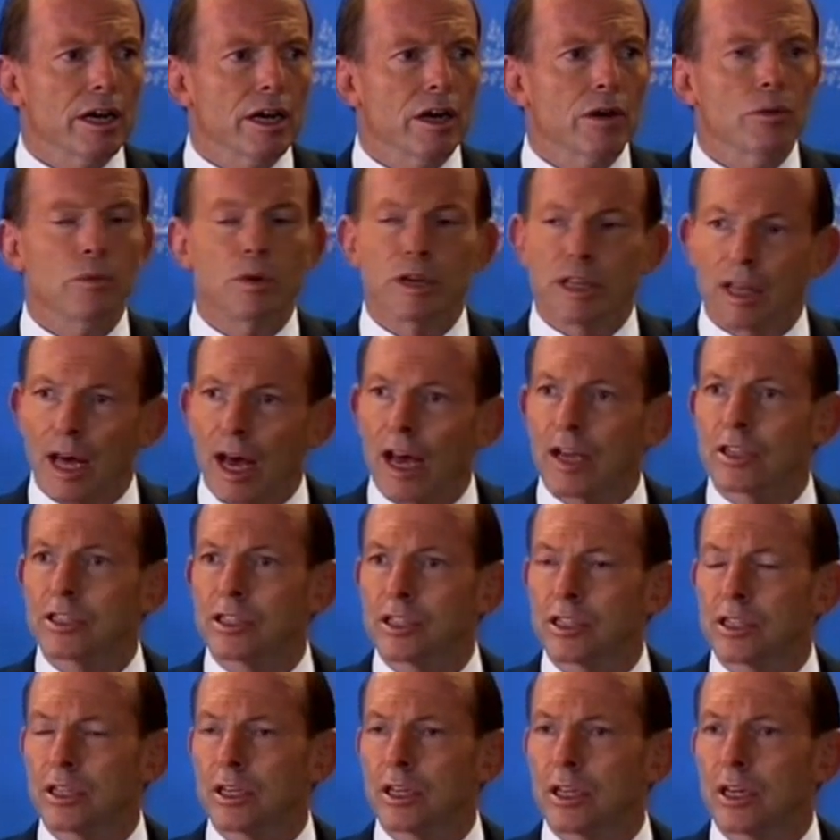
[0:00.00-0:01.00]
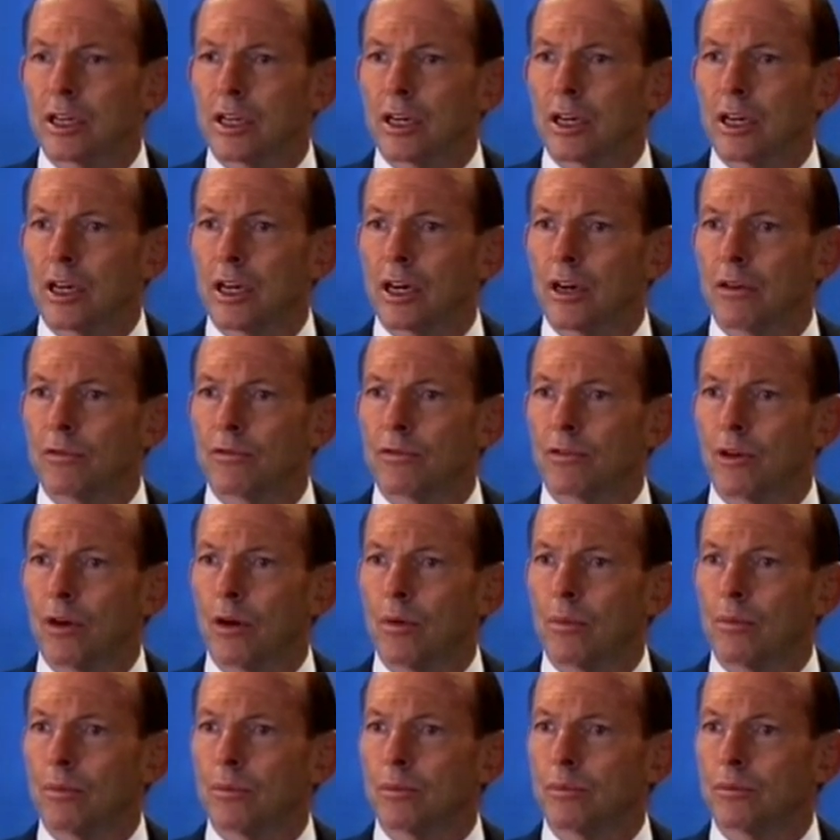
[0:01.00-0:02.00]
with us
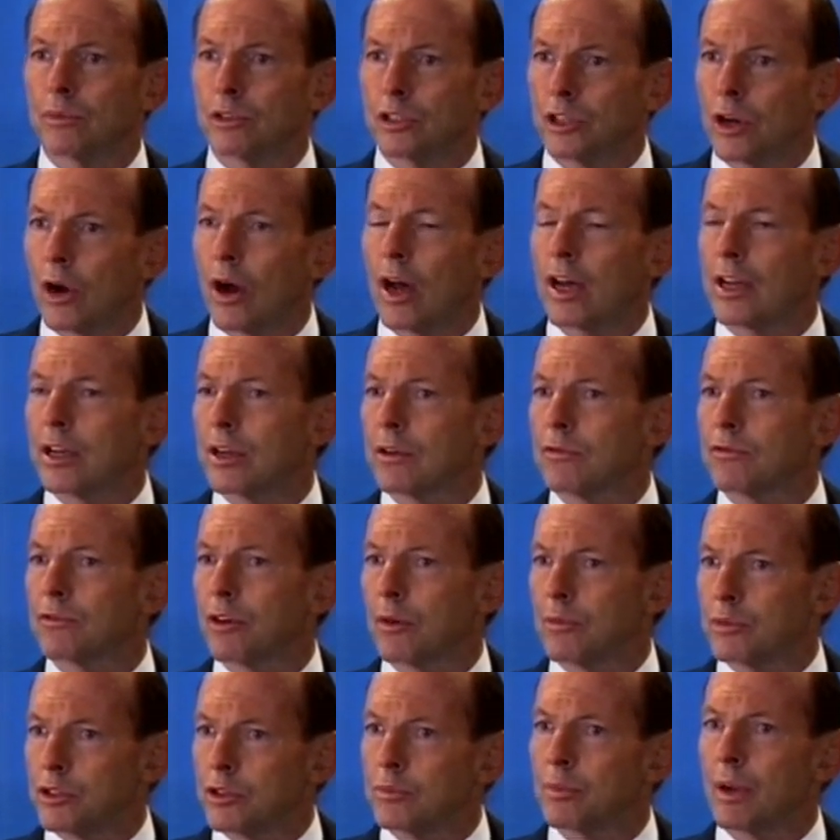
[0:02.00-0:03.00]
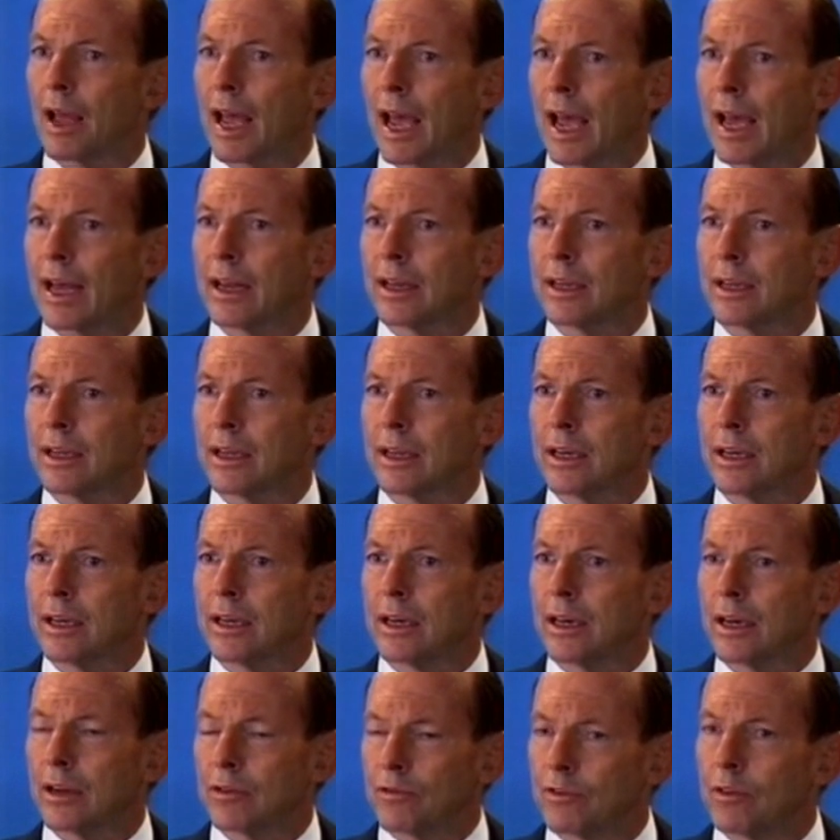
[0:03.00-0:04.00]
from China, from Japan,
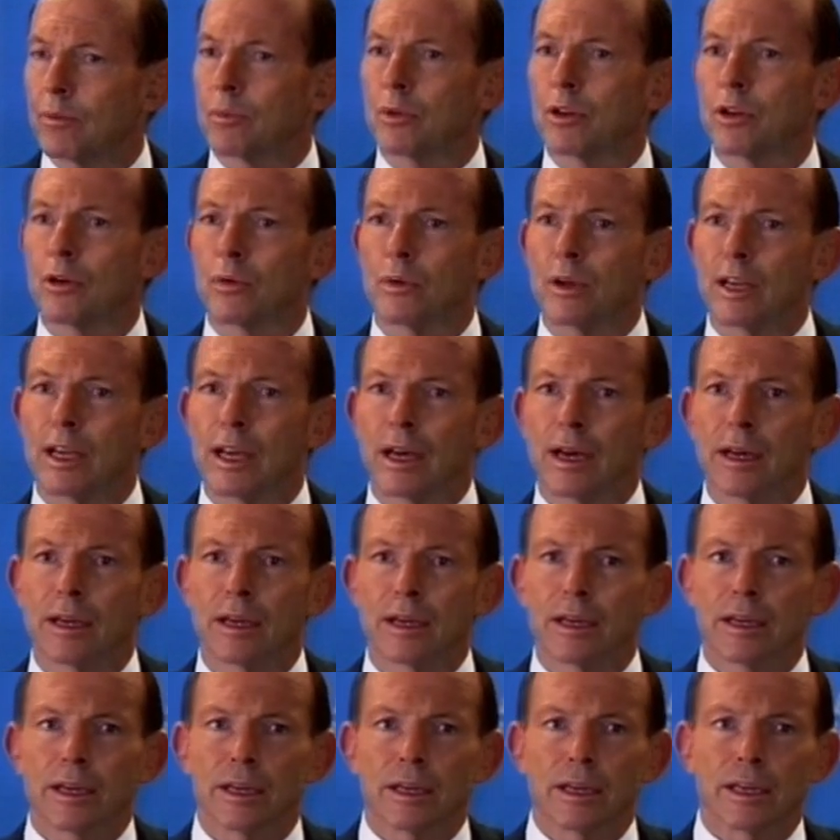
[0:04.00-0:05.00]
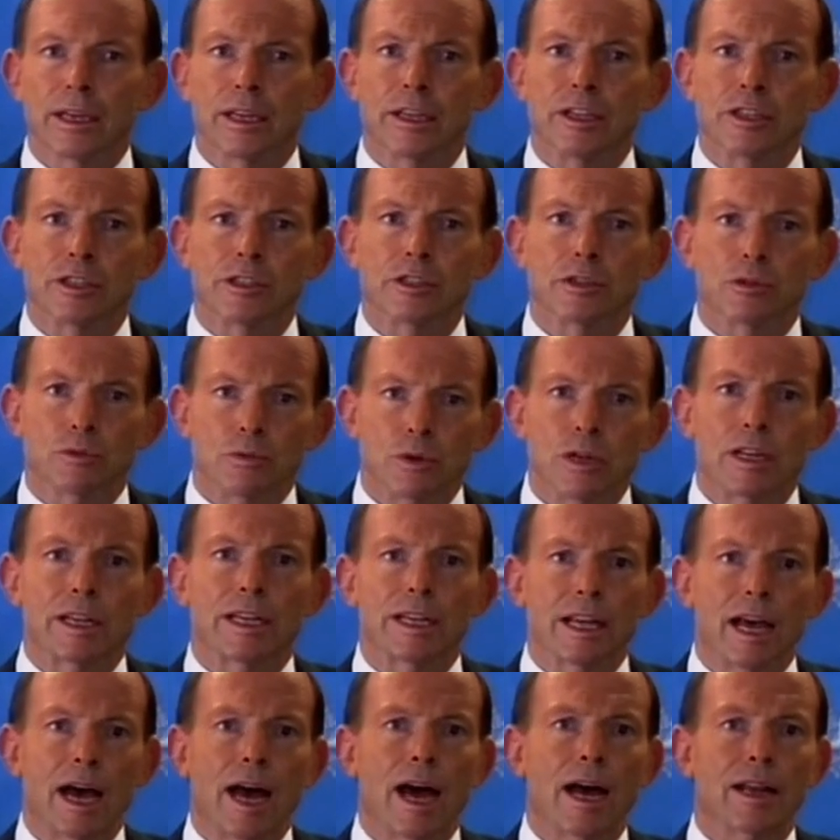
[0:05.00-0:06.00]
and from Korea is
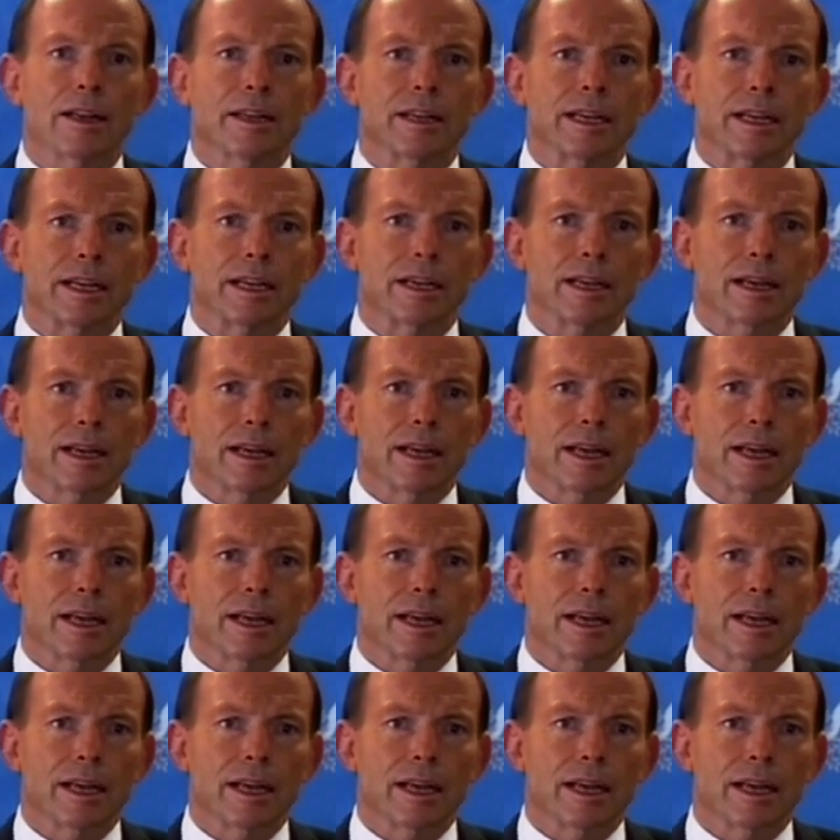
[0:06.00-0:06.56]
really heartening.